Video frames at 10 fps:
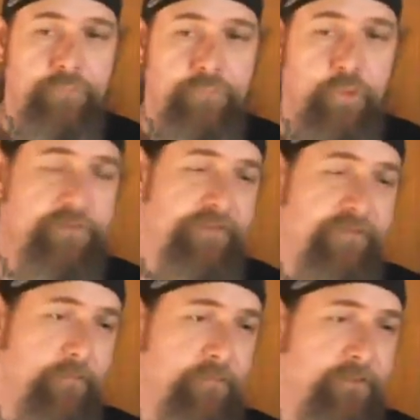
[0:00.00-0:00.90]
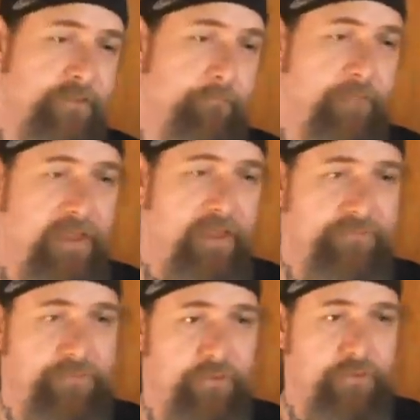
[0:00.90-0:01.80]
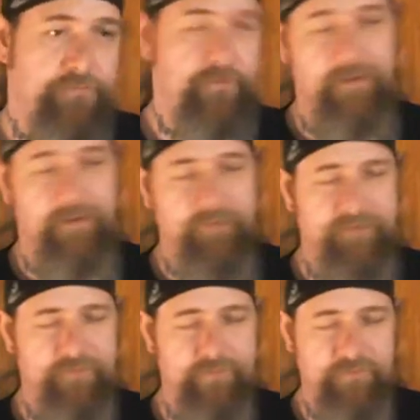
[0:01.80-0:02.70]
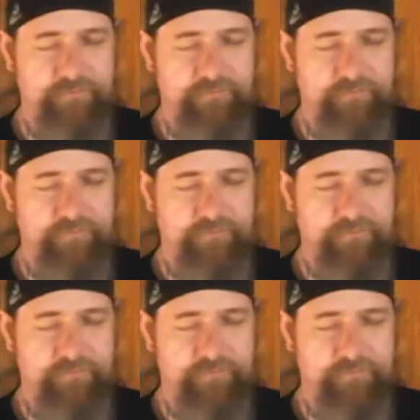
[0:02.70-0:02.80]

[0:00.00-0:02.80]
you can supplement bath salt, or not bath salts,